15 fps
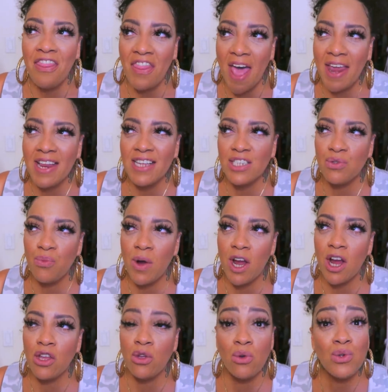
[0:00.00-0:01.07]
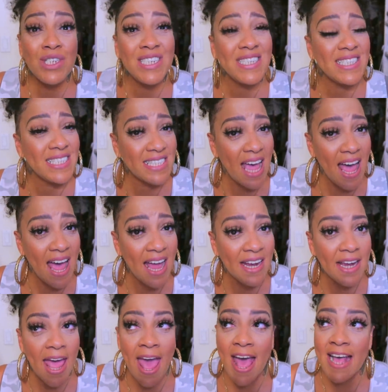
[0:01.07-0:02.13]
that is where you
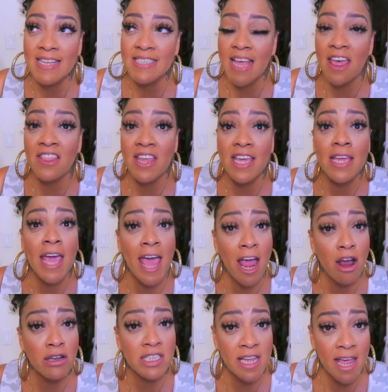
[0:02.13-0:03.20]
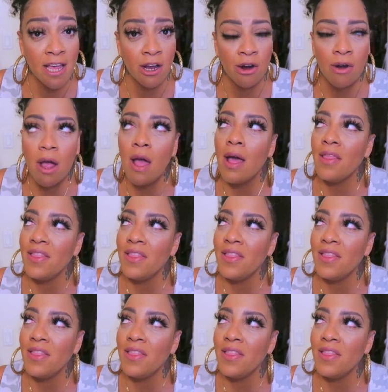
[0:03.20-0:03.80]
decide as the caretaker,